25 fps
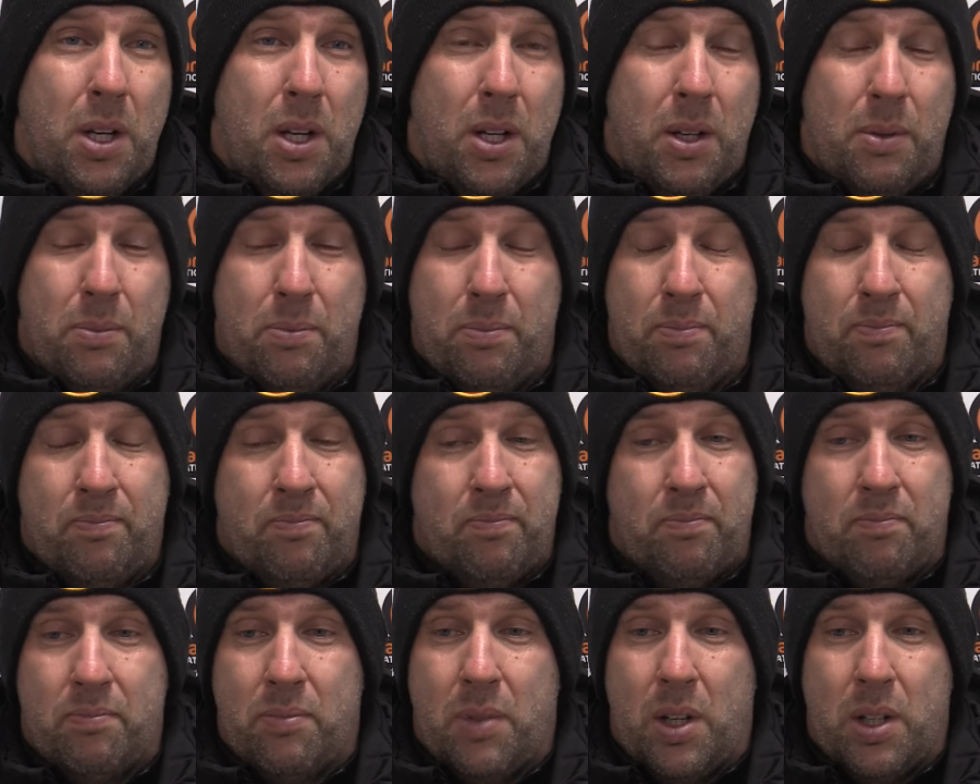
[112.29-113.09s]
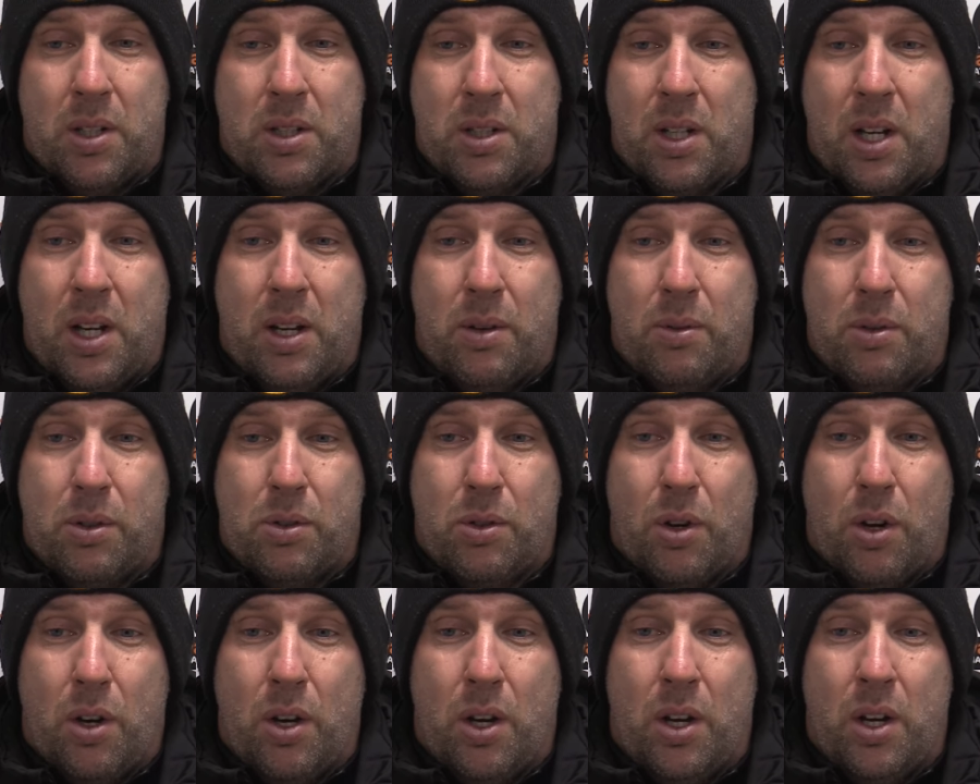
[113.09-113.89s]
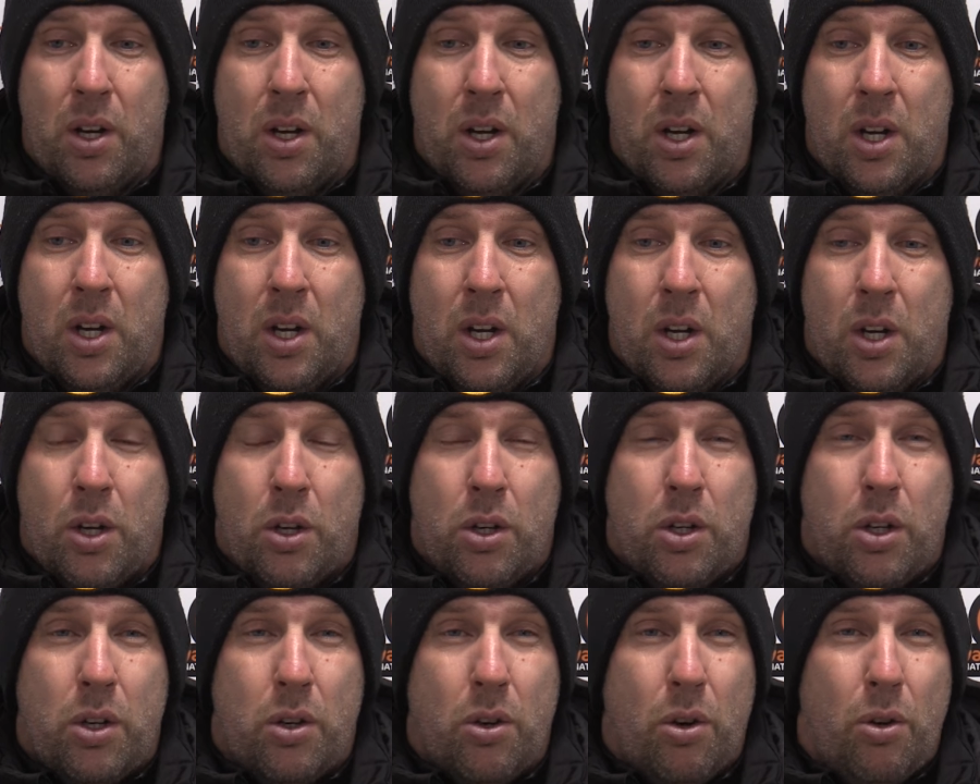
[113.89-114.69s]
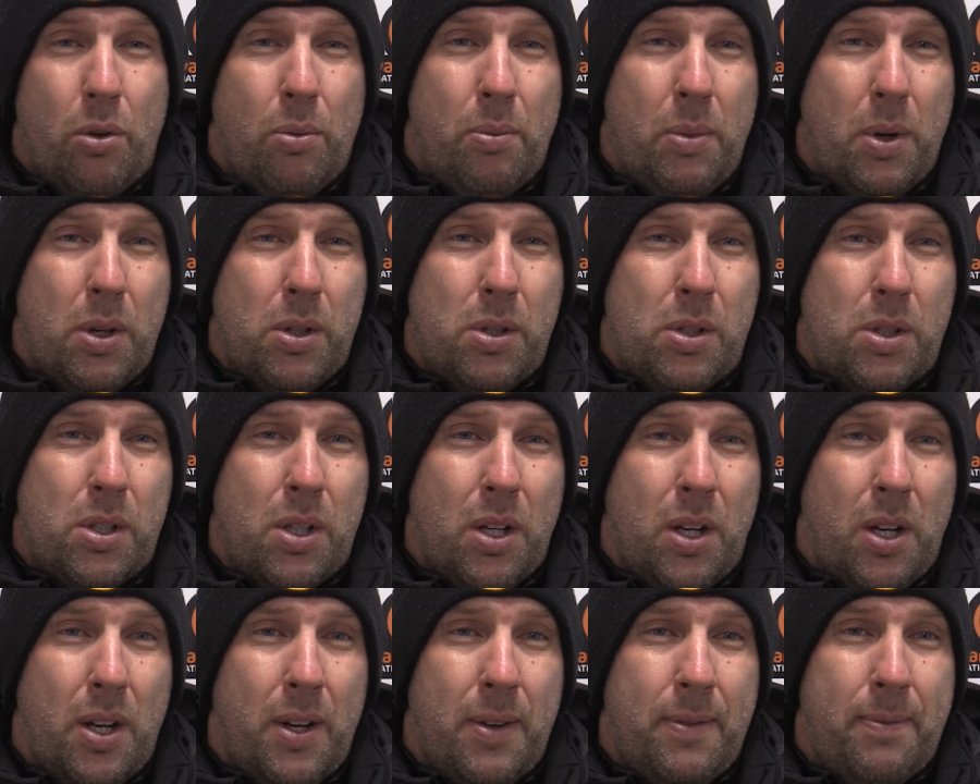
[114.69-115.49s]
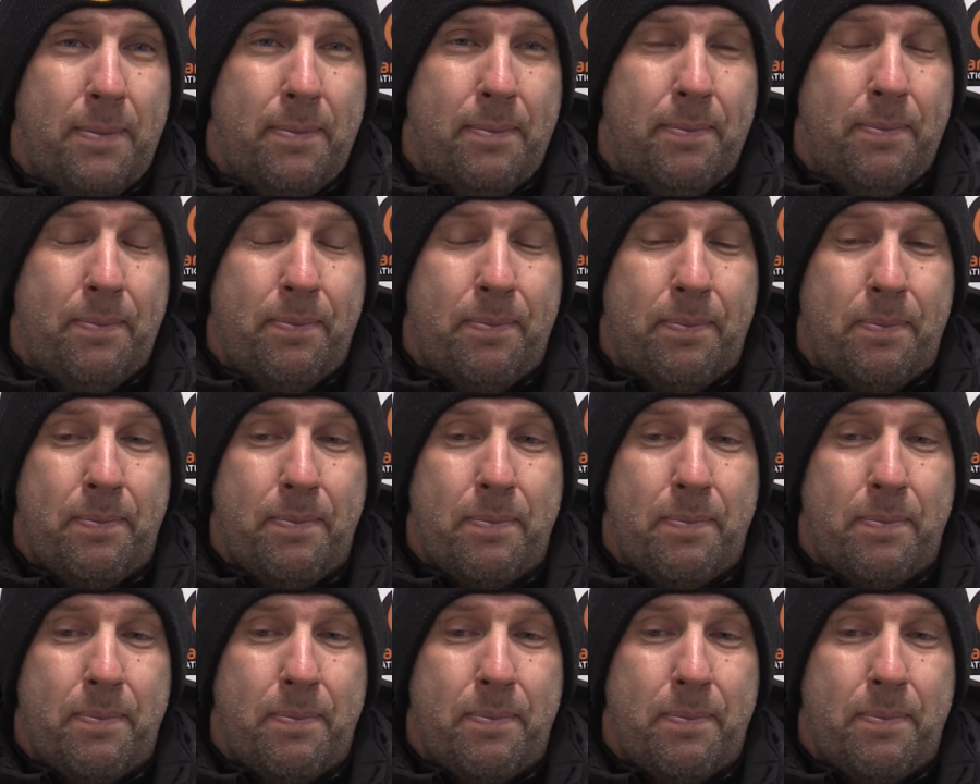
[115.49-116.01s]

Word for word: Um, like I say, we've got a you got almost um,